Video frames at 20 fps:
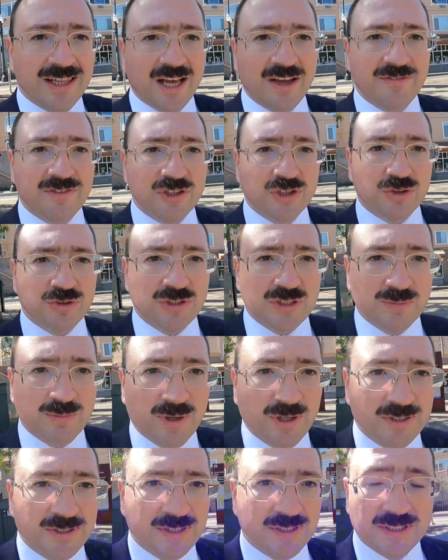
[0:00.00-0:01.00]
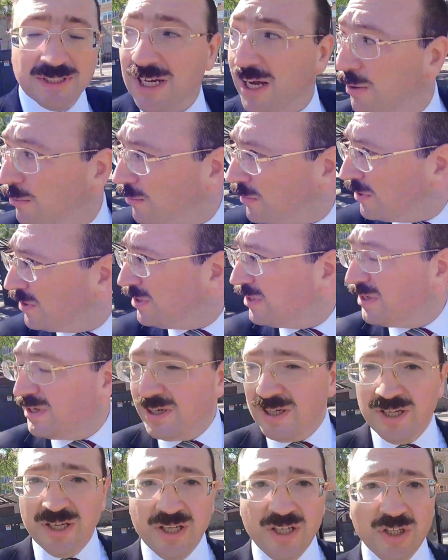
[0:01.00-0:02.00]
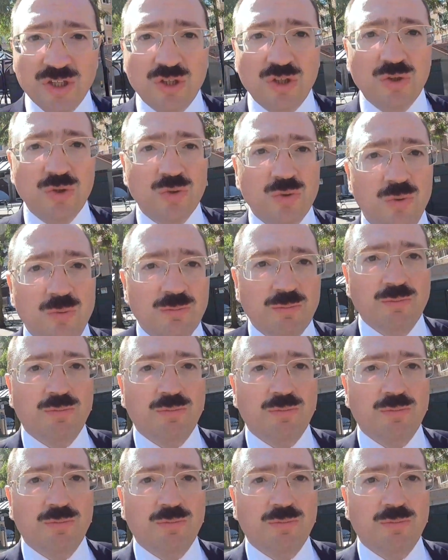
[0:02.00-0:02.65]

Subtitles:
life insurance policies come in two